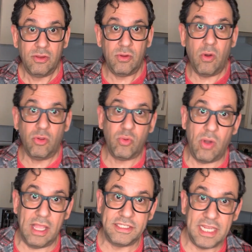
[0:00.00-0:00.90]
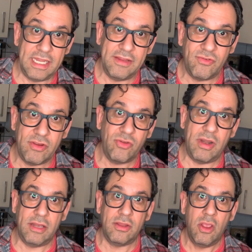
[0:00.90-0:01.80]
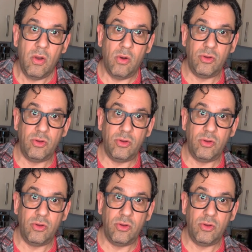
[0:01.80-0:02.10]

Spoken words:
you go to a Chinese restaurant,